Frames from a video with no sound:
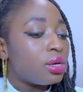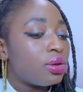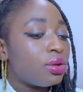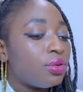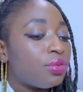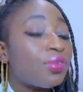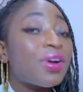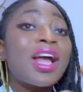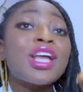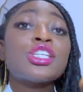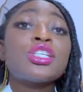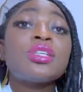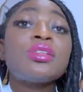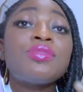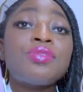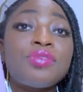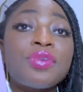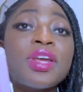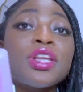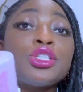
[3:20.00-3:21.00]
Fashion
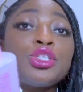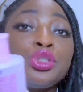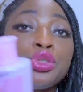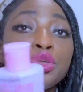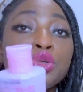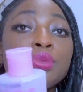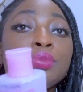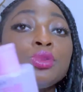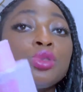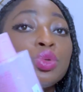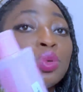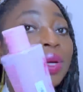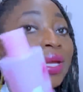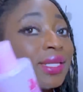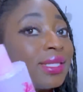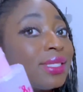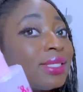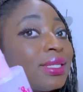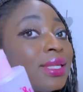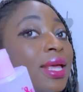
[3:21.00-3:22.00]
Fair tube to
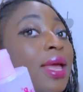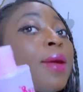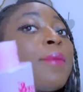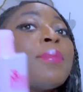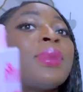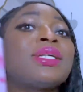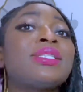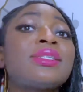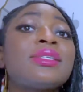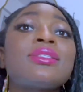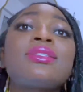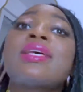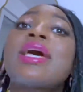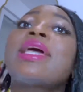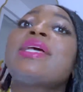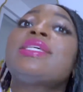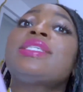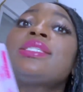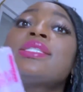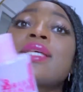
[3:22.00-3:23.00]
it, but since
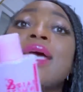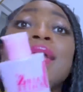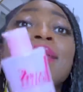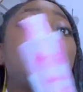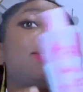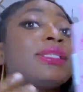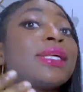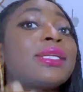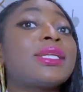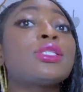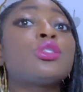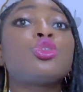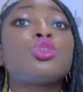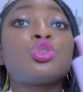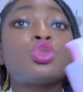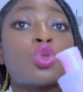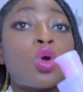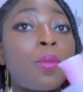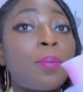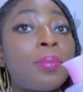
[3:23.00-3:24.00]
I decided to
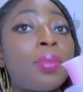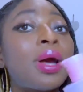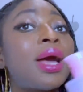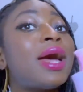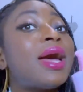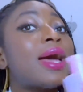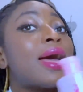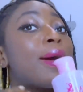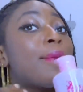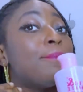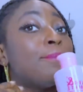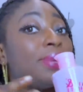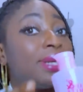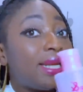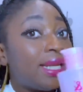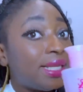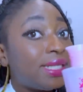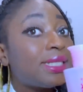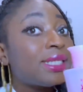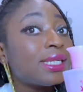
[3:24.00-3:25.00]
stop
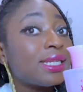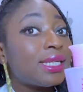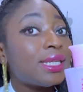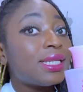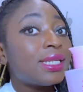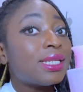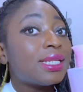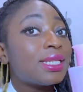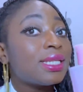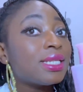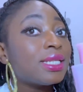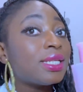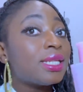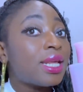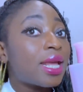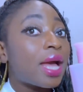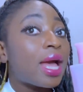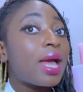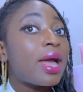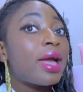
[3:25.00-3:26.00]
bleaching,
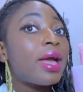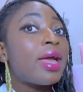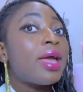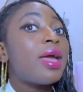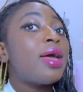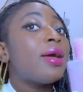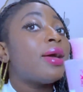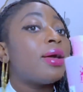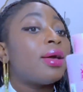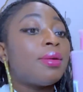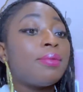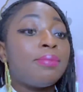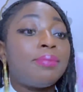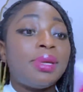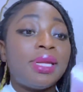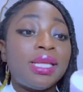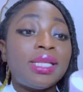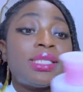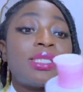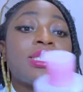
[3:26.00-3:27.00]

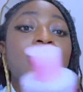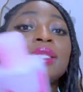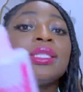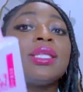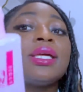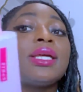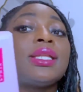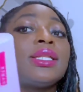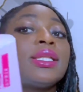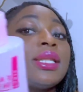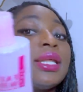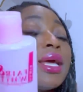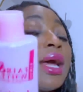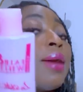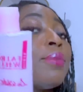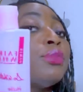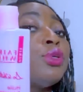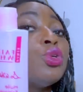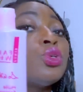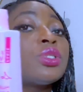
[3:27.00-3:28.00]
then
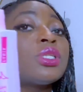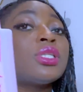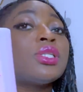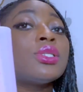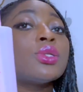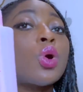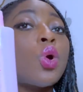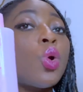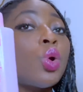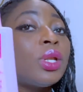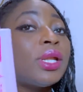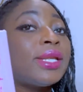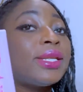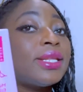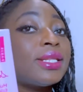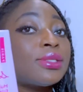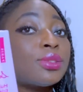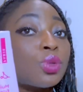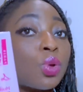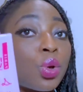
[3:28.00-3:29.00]
I'm using only
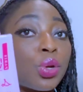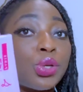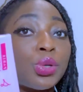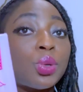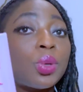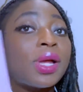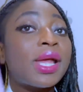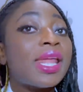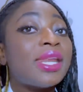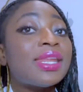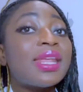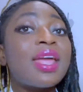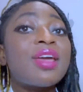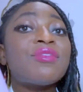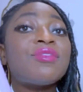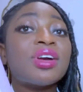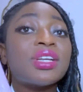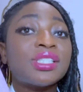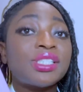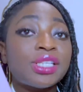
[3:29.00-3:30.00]
this oil and
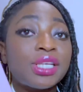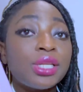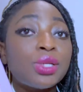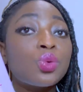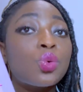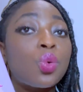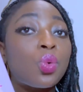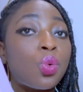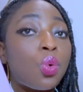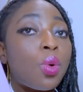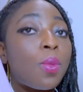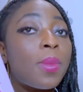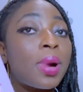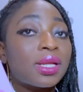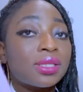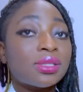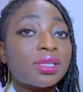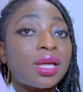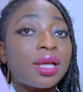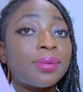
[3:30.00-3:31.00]
Evershin cocoa
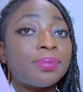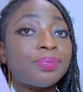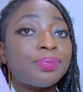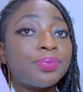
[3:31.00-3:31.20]
butter.